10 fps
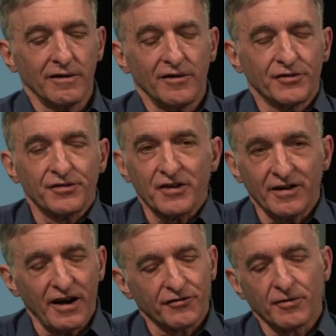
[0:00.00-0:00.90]
You're just going
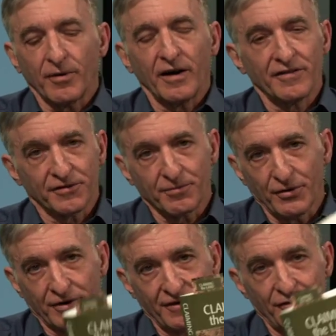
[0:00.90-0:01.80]
to have to buy this
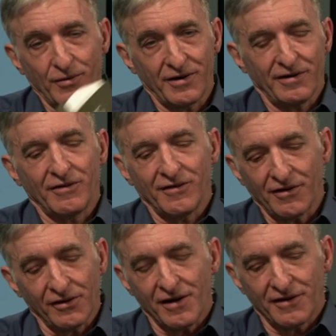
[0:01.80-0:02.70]
book if you want to know
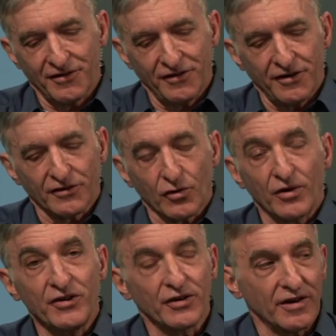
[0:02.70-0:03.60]
a lot of details.
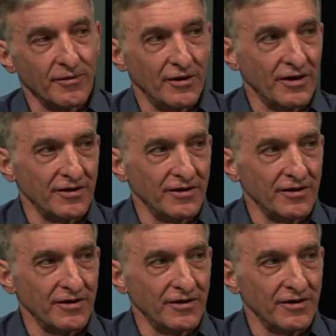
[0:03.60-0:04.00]
Or you can come.